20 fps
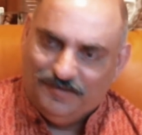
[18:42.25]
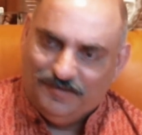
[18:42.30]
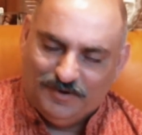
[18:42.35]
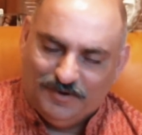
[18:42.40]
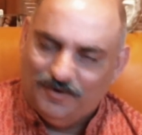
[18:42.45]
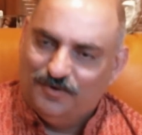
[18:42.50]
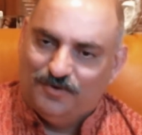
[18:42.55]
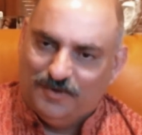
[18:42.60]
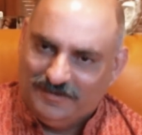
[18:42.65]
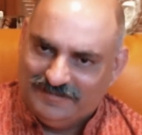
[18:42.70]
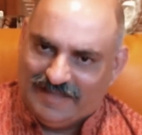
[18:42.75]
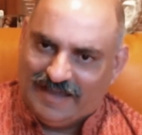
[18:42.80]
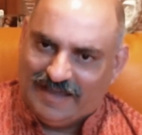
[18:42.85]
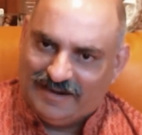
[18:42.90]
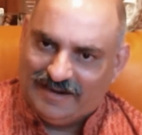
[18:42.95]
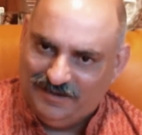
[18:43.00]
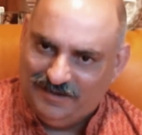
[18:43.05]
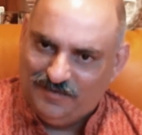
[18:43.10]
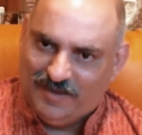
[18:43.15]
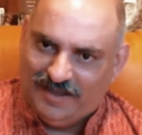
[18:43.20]
We don't know
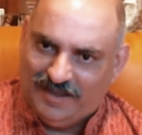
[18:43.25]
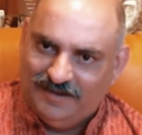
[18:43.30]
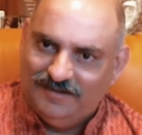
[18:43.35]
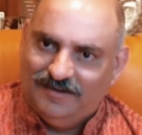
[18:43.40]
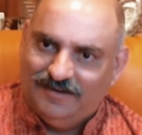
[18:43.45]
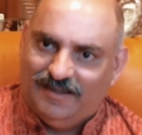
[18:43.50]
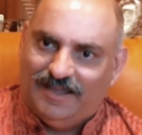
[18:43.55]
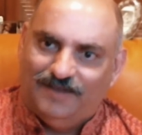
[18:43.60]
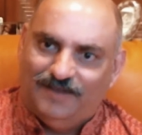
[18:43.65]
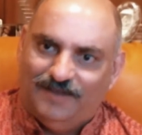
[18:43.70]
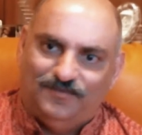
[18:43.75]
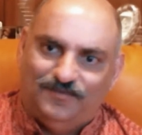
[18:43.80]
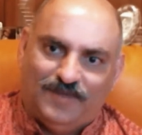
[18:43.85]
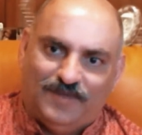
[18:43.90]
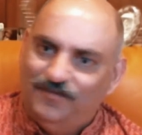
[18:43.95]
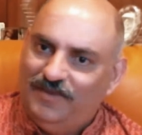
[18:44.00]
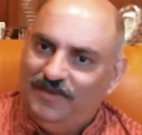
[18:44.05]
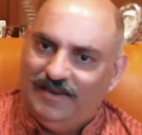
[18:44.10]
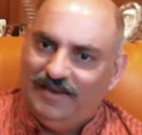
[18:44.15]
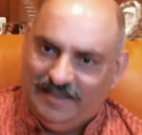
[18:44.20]
exactly when. And
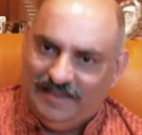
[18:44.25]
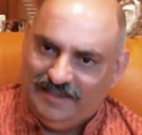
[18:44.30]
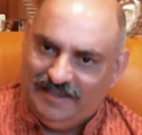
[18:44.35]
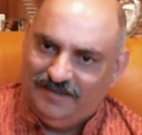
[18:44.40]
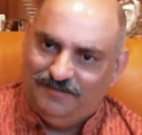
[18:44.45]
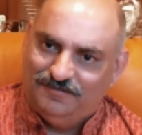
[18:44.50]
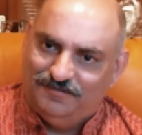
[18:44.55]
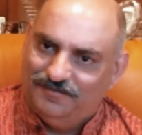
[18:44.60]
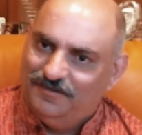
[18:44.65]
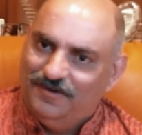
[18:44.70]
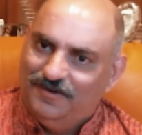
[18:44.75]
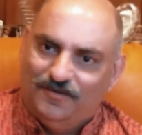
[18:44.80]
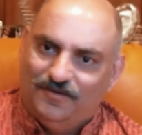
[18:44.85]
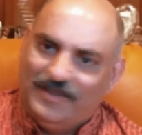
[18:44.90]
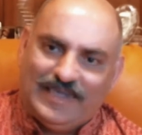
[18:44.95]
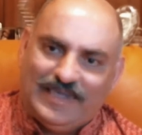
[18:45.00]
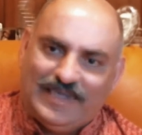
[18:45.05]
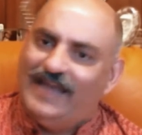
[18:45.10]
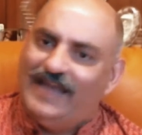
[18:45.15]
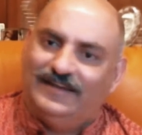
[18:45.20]
when we leave, we
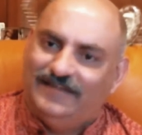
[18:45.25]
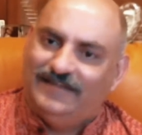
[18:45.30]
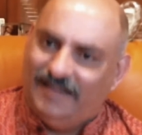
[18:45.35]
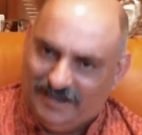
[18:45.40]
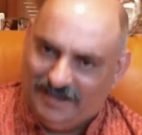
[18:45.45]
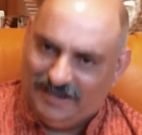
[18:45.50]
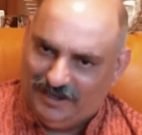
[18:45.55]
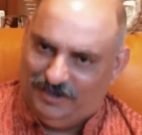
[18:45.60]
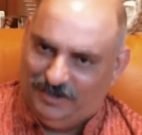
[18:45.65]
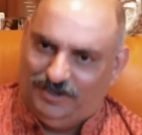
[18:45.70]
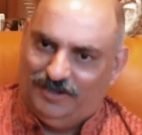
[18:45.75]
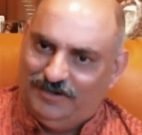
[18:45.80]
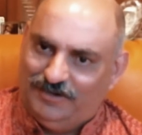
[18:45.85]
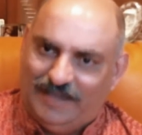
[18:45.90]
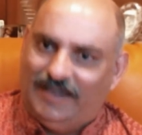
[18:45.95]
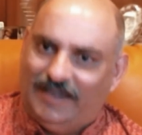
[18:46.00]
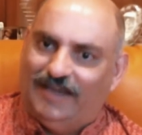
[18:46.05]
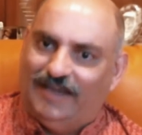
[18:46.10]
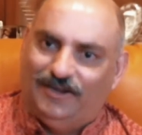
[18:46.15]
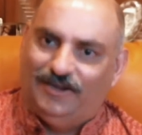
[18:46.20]
can't take
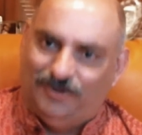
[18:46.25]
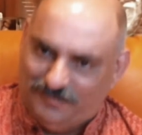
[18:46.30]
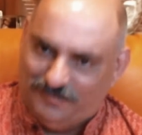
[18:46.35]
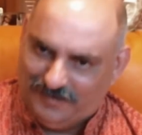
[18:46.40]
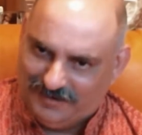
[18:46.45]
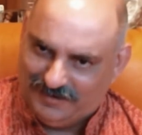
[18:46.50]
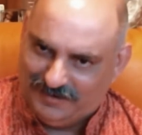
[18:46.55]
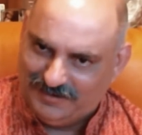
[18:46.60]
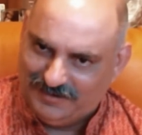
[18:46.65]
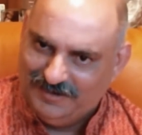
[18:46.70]
any of it.